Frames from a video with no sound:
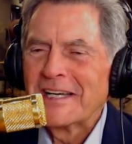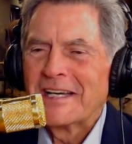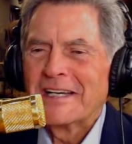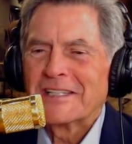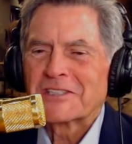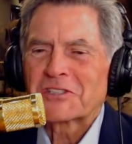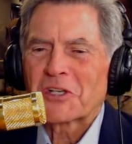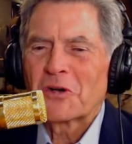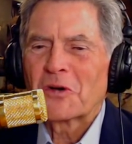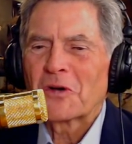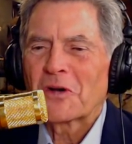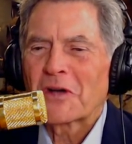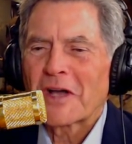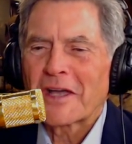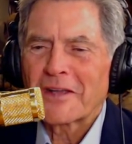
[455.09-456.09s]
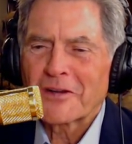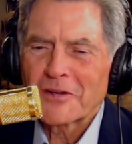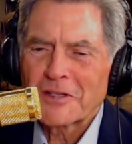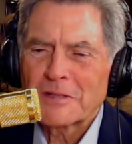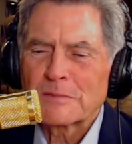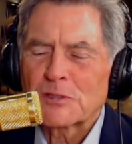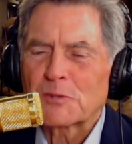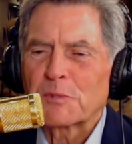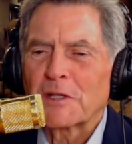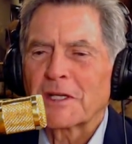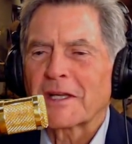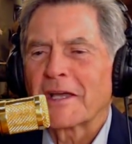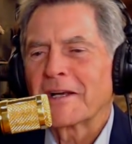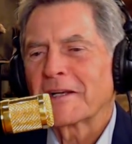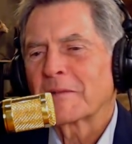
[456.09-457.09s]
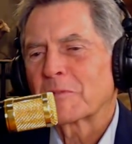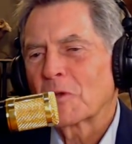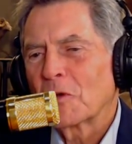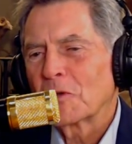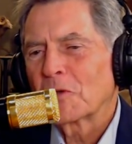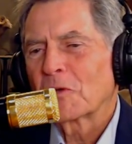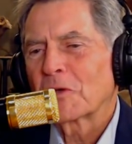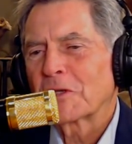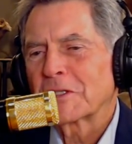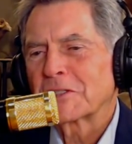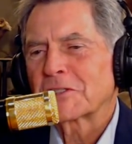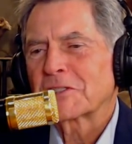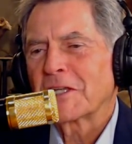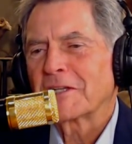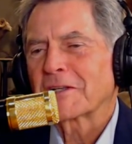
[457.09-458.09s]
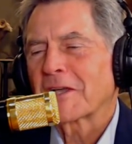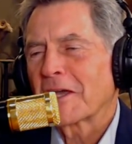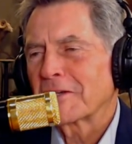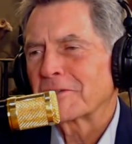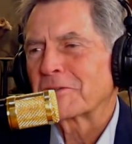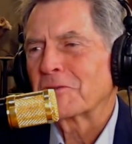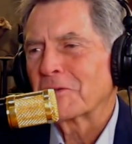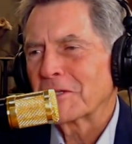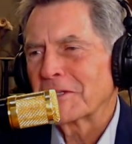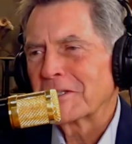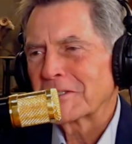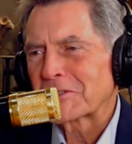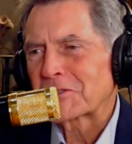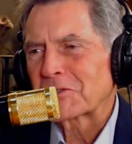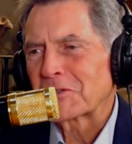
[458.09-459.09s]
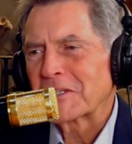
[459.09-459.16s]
So I heard him speak. I ended up going to Oregon State and got a degree in history.